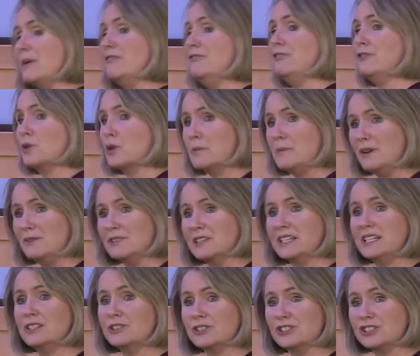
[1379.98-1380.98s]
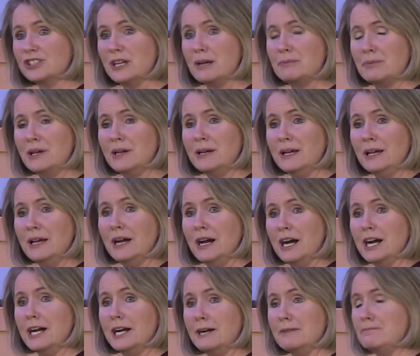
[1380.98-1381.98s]
a form of leadership
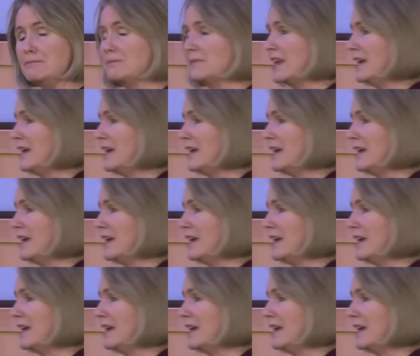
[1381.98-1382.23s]
um,